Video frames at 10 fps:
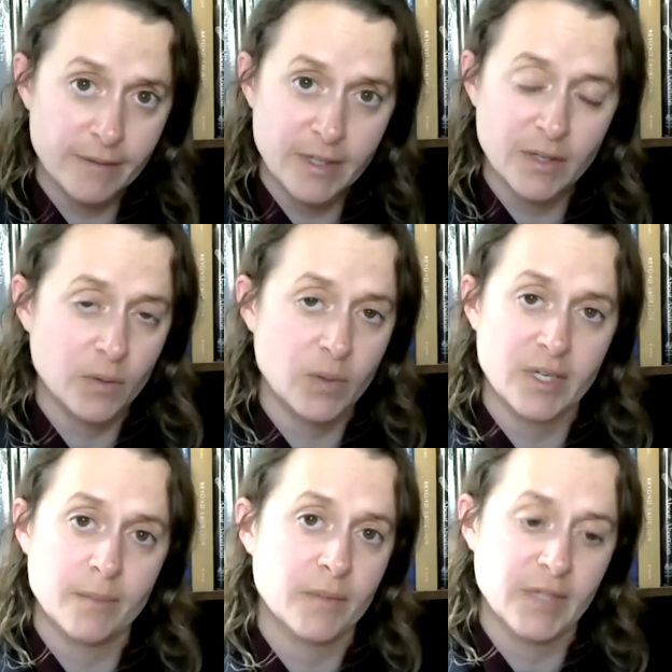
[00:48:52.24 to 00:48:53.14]

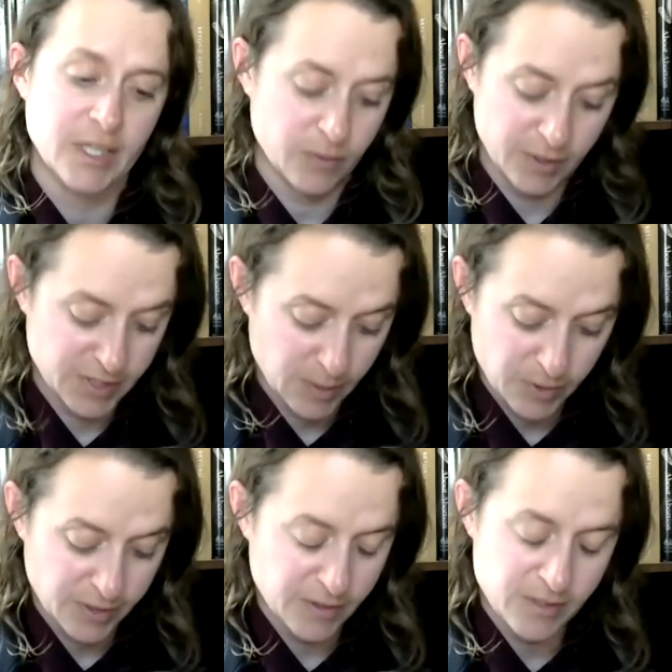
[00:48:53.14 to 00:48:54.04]
like, for
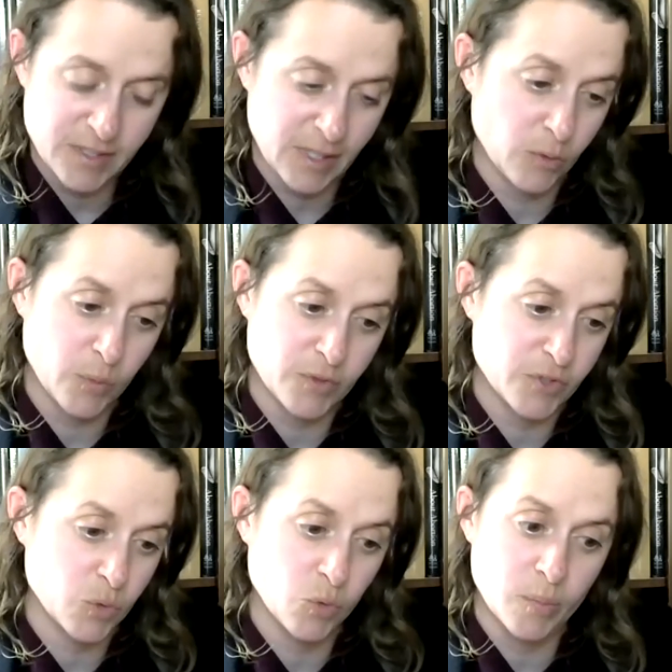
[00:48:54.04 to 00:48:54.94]
example, in the South with
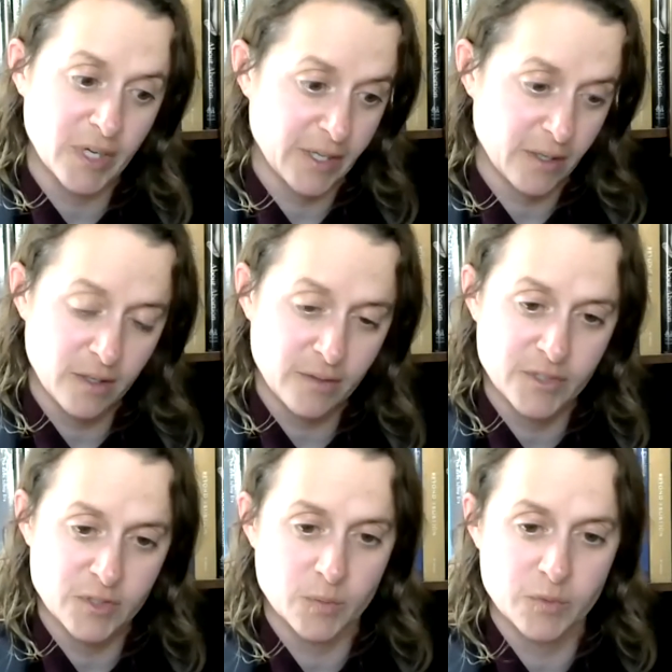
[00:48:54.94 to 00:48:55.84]
school prayer, the
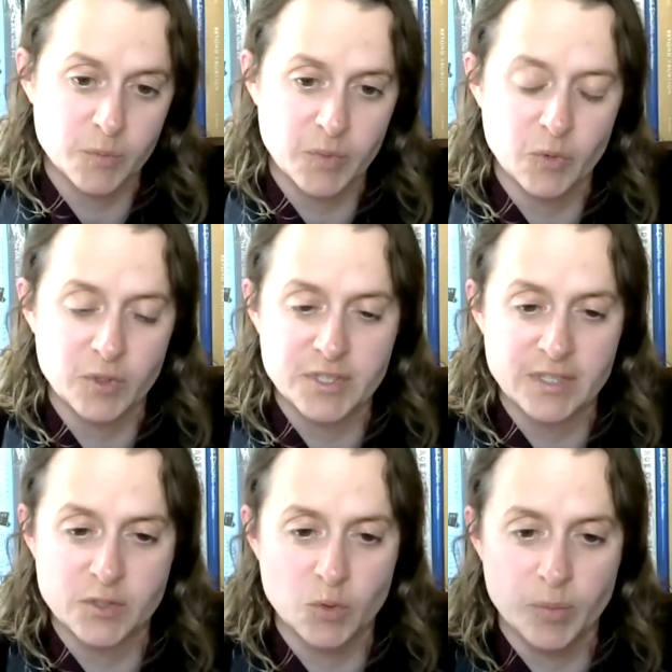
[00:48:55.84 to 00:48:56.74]
Supreme Court said
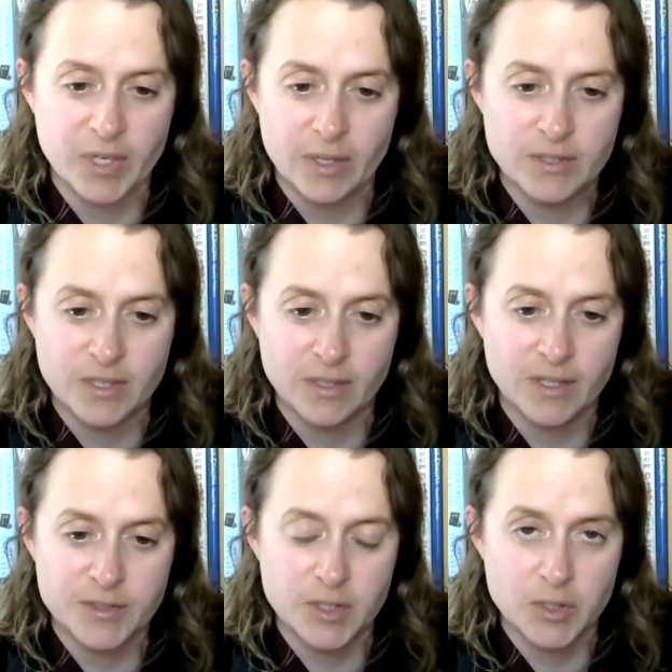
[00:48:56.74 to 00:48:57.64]
school prayer is
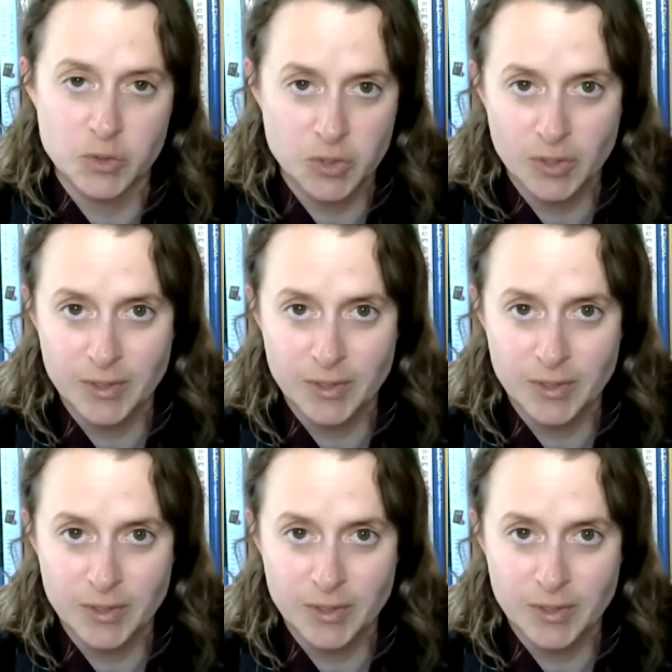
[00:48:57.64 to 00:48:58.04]
unconstitutional.